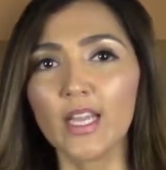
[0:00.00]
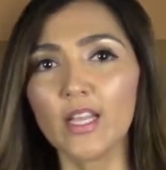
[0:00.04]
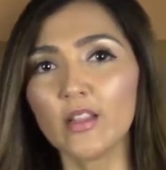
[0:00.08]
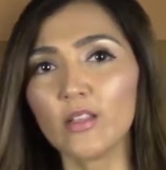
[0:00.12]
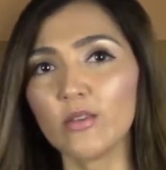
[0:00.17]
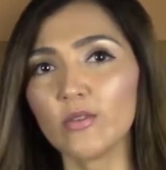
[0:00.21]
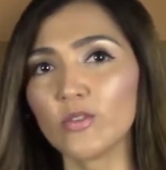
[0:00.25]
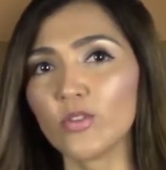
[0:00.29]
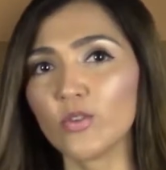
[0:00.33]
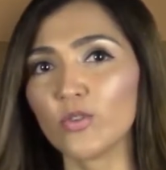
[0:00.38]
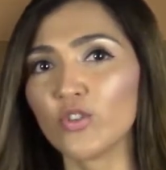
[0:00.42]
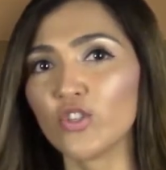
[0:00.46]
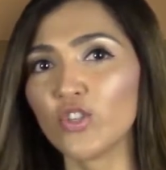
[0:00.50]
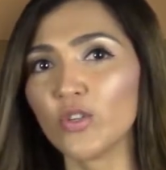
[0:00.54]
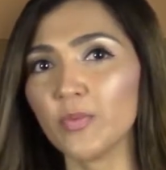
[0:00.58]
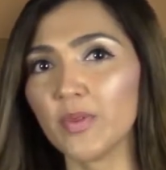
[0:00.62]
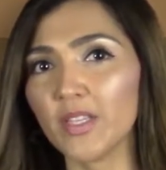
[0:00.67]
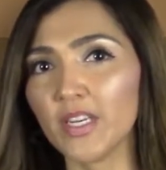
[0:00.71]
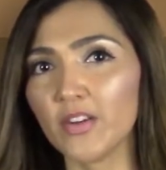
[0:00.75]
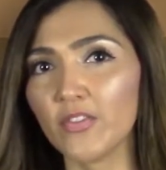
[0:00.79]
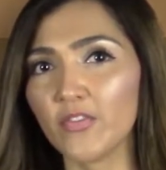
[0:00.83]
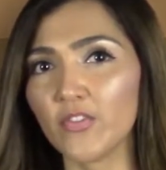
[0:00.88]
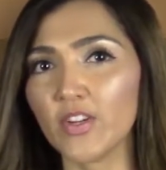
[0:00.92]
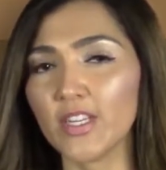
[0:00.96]
Hello, social
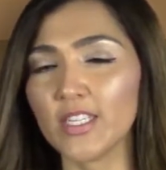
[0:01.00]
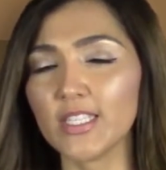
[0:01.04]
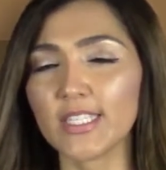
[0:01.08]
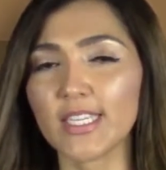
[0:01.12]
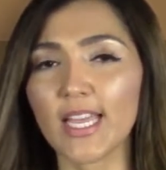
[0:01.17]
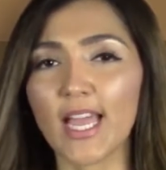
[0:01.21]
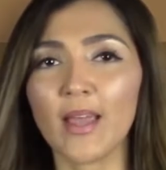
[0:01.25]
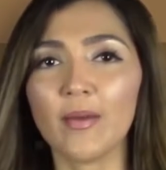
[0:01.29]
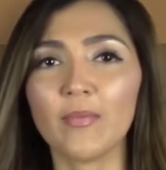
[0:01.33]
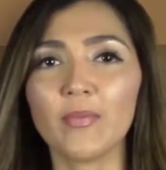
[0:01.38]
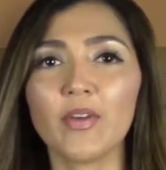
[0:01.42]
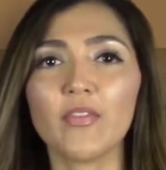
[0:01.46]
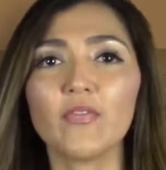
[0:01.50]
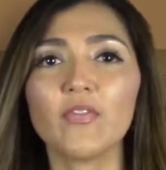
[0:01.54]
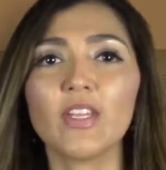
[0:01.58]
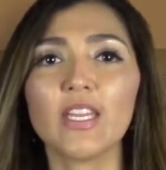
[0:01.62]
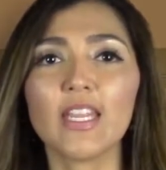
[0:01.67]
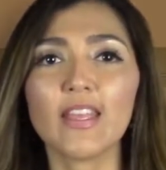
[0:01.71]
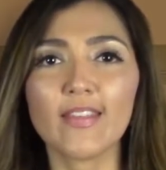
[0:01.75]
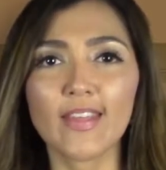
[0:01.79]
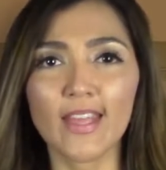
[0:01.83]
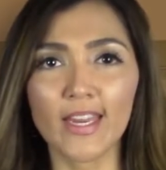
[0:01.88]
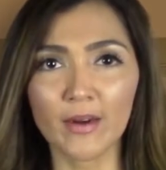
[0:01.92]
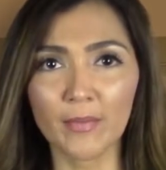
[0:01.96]
media friends. I'm
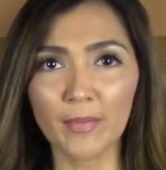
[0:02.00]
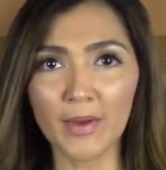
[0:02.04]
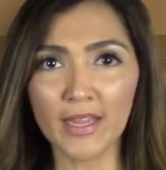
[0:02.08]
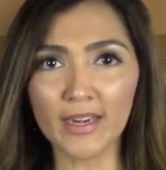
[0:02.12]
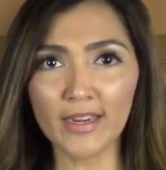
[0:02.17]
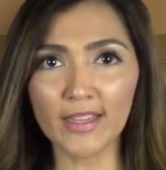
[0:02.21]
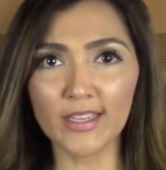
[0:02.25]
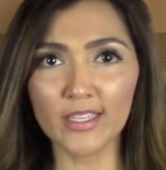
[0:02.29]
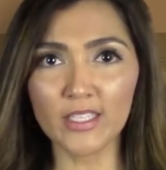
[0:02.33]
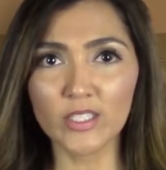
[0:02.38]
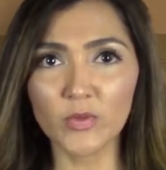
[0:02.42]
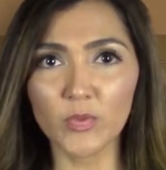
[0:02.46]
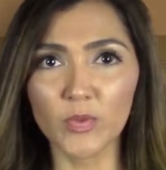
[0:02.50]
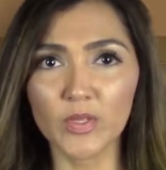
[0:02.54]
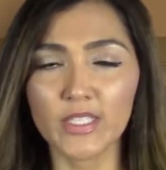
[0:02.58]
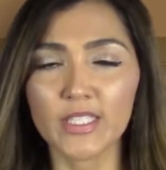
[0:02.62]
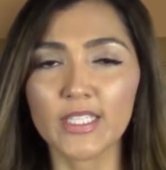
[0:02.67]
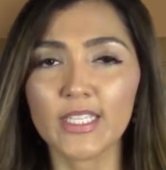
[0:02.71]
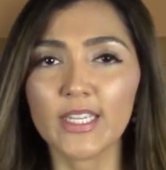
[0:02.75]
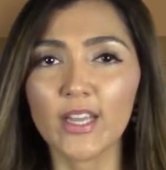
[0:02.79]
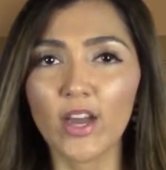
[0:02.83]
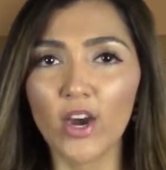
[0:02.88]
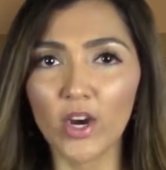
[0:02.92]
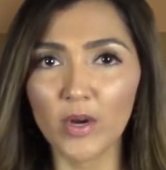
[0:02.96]
Viridiana Marquez
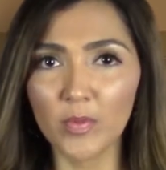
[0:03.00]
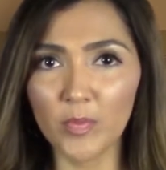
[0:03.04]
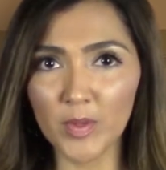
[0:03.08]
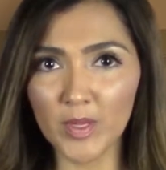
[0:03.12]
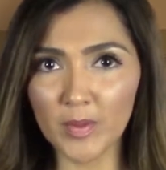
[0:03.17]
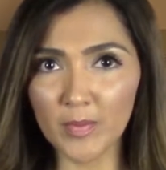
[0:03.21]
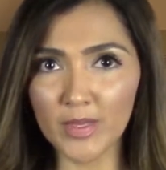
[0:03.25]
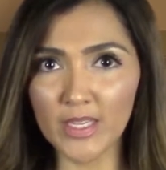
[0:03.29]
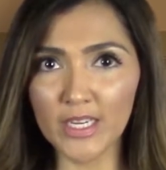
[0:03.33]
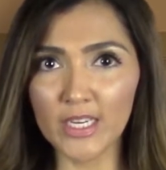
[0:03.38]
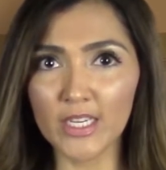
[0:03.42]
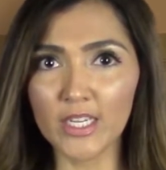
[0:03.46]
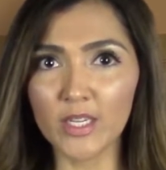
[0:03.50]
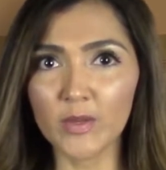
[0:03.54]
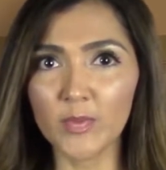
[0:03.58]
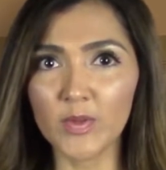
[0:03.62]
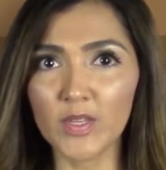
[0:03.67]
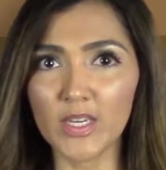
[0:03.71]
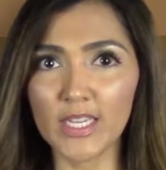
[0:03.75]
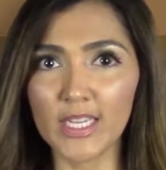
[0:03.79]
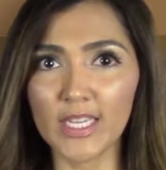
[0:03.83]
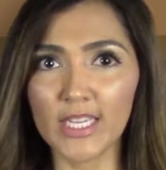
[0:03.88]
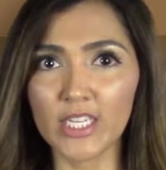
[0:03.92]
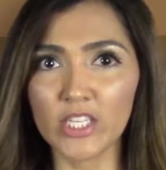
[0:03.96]
with DRP Media
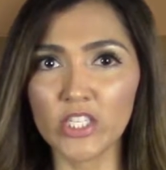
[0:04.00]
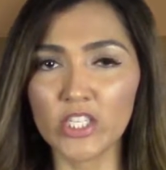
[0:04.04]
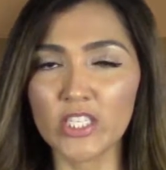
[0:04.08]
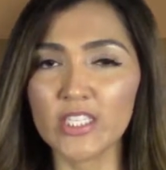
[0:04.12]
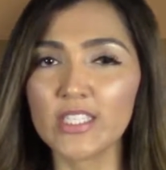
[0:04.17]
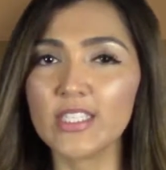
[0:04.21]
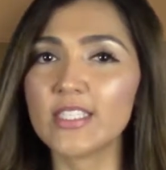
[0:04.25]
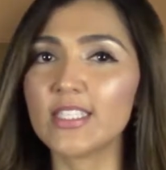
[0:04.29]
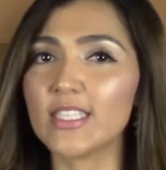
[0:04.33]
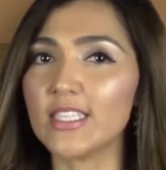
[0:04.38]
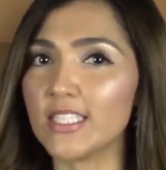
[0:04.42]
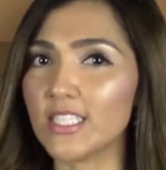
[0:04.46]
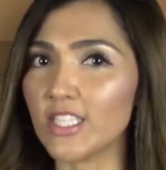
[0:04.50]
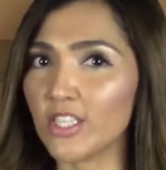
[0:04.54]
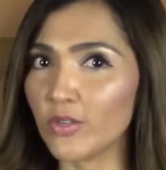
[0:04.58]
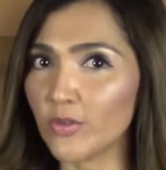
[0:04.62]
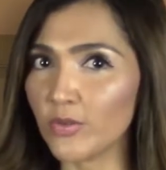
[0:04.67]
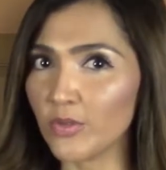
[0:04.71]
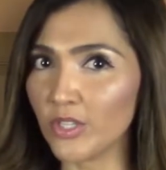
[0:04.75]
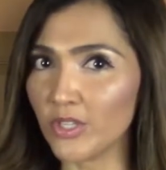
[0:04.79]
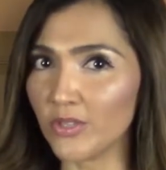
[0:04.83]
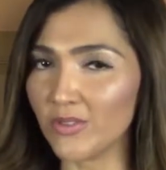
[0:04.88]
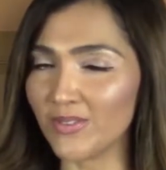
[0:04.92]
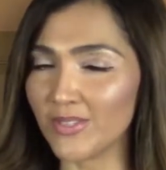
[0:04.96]
Communications
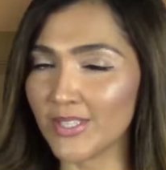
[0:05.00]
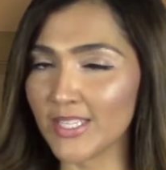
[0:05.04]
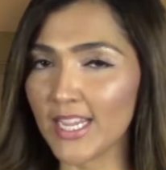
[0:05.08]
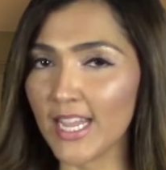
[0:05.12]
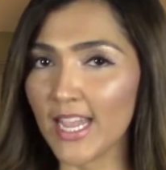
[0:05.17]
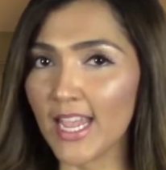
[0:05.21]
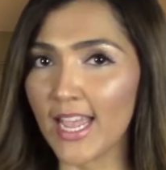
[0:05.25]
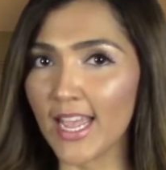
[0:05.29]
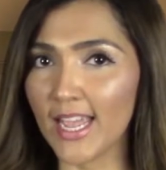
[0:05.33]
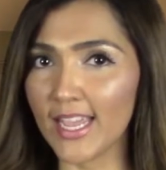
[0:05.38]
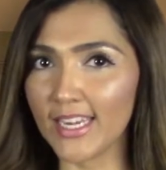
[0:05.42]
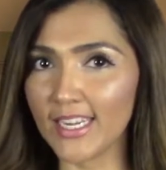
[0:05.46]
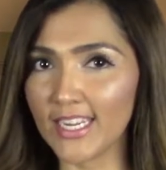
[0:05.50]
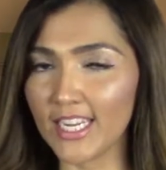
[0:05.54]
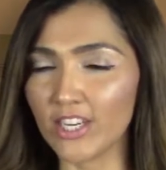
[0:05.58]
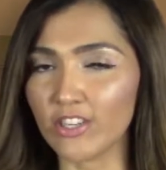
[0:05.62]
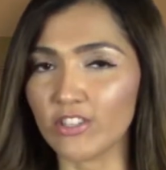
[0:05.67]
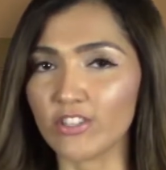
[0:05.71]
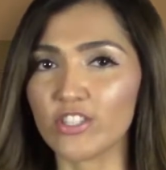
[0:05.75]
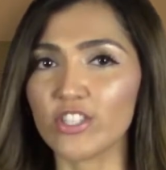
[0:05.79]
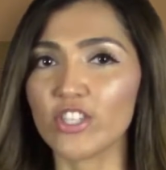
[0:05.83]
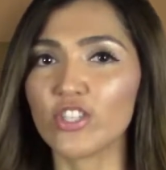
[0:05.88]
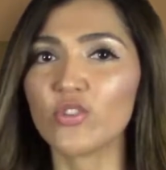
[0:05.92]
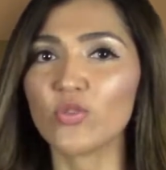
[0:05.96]
Digital News, and
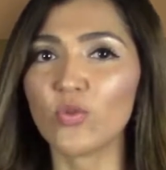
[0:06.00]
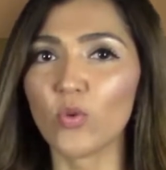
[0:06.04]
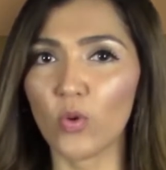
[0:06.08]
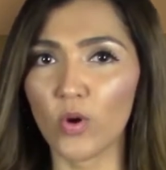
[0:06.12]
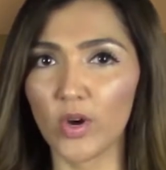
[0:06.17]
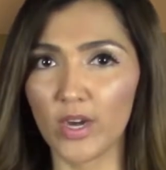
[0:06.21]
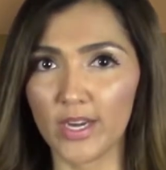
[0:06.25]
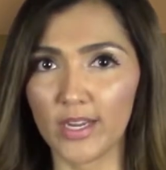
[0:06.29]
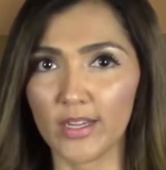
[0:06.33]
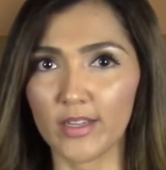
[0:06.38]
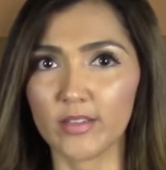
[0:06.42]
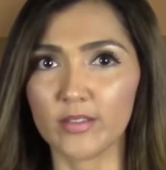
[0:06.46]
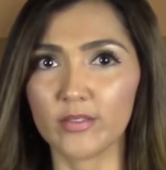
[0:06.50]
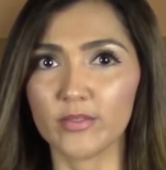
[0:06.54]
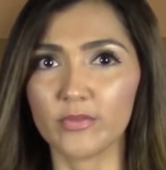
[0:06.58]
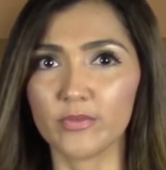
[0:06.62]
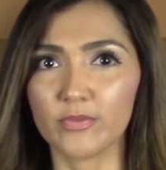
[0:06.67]
here's the story.